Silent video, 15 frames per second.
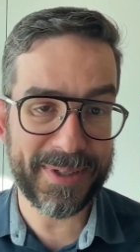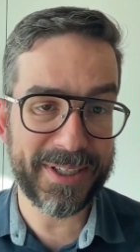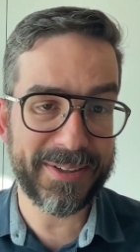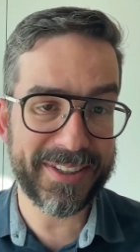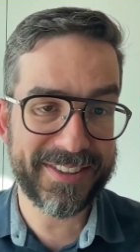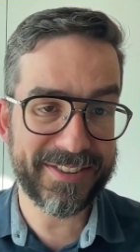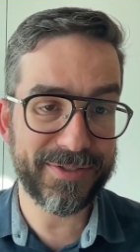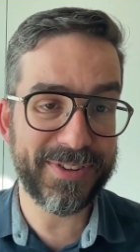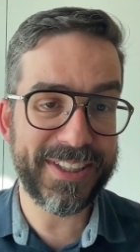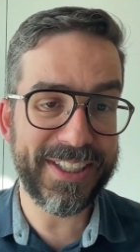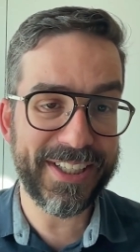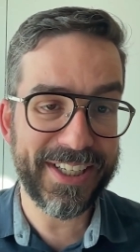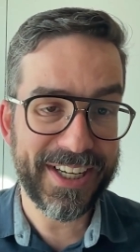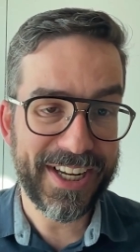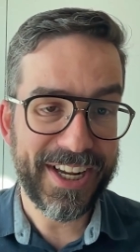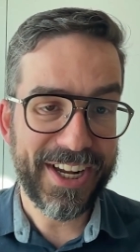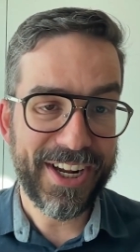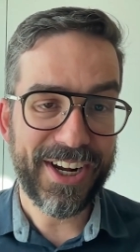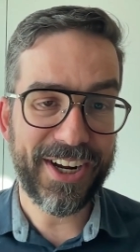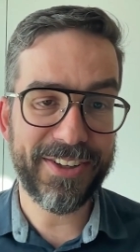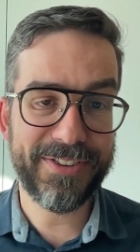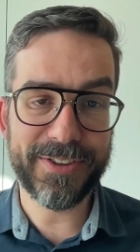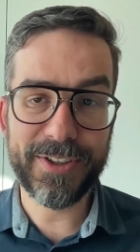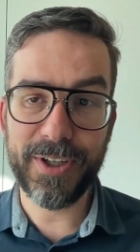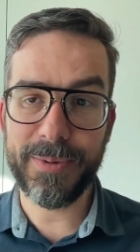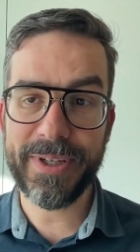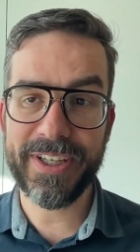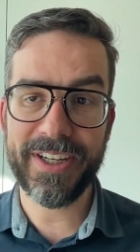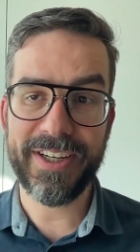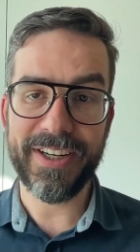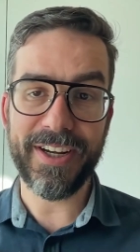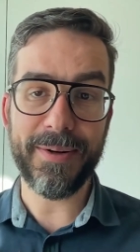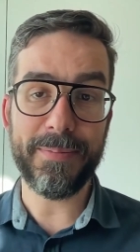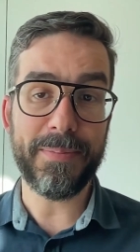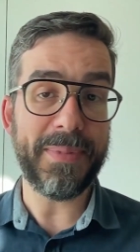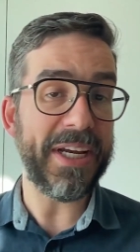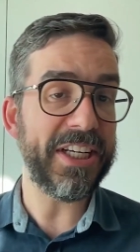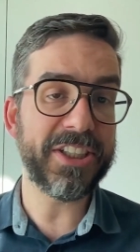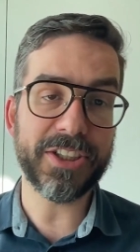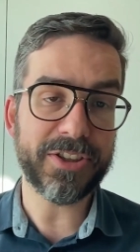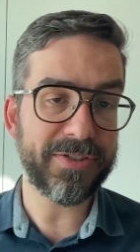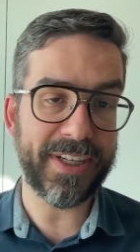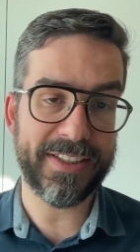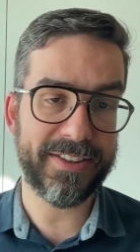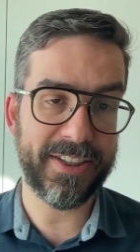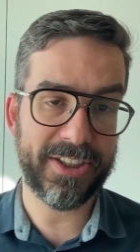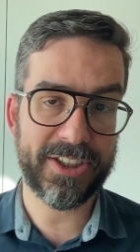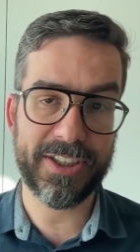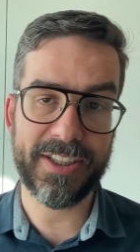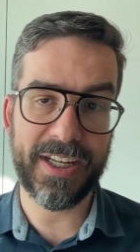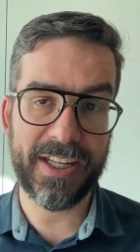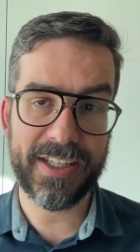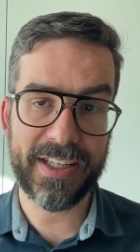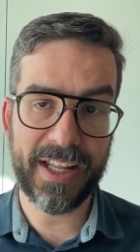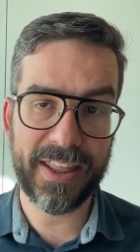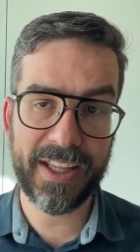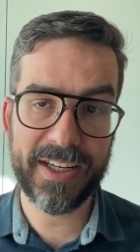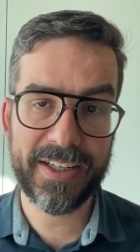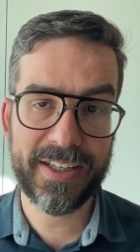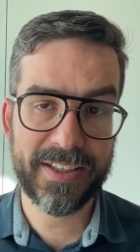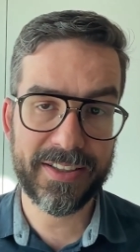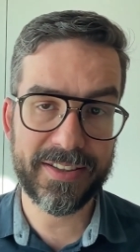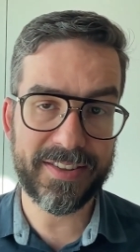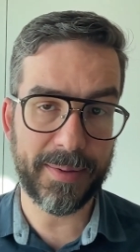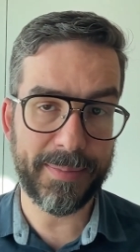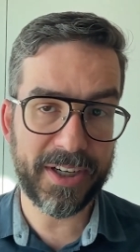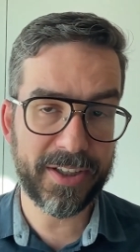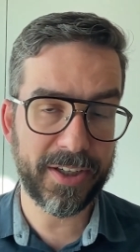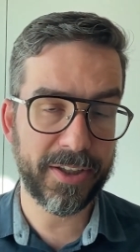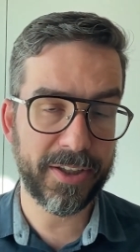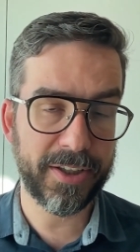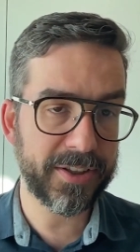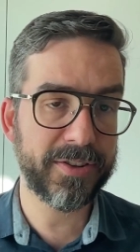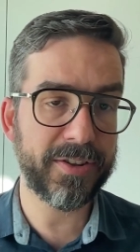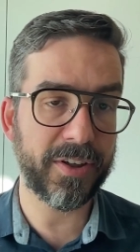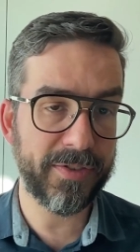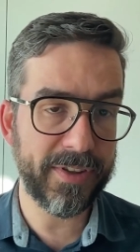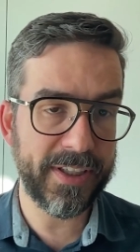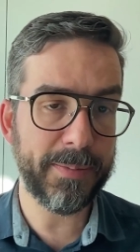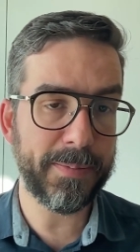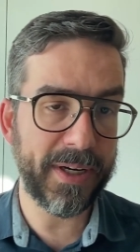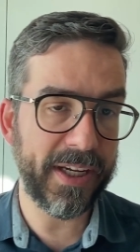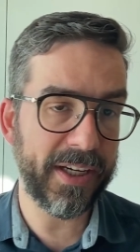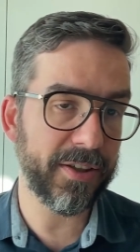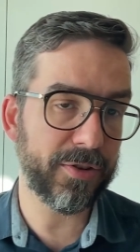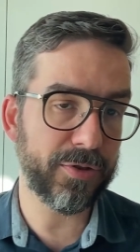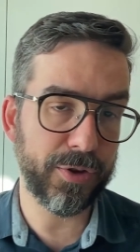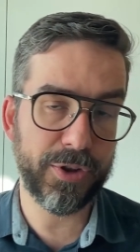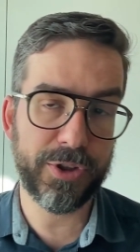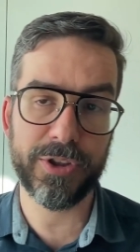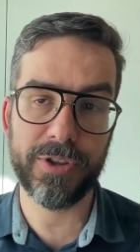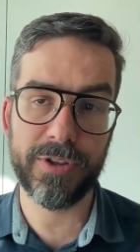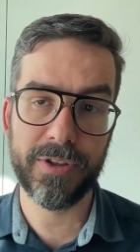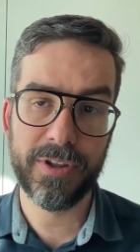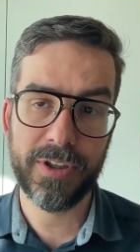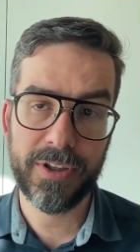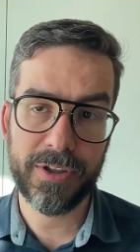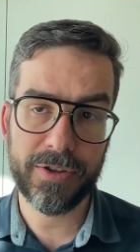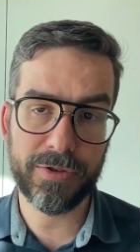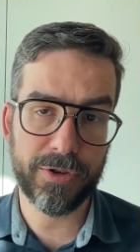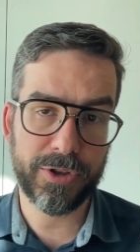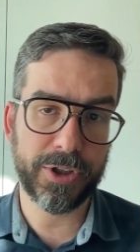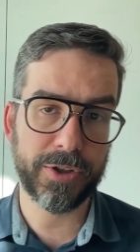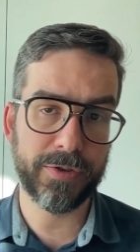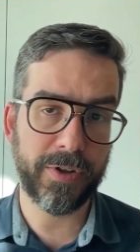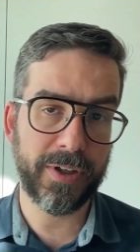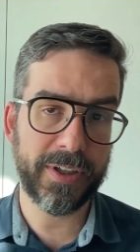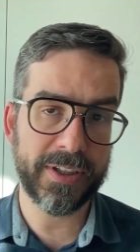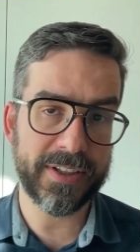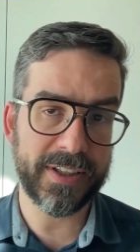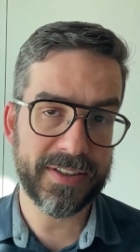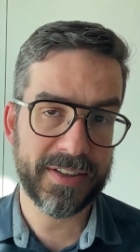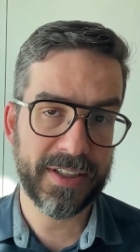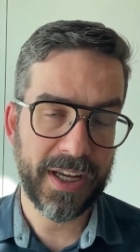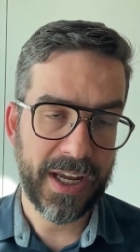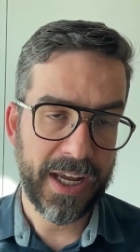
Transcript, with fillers: Eh, it's really undergoing a, a major transition, and I think semiconductors are really playing a crucial crucial role in this.